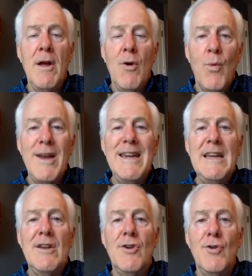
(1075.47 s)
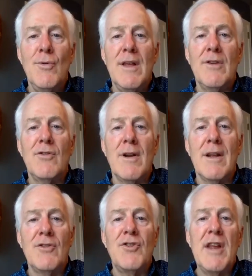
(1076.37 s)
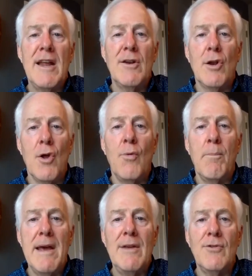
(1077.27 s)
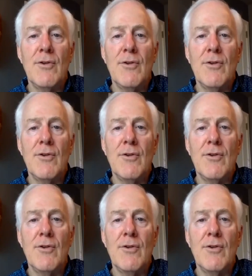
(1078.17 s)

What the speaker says: We need to do this on a standalone basis.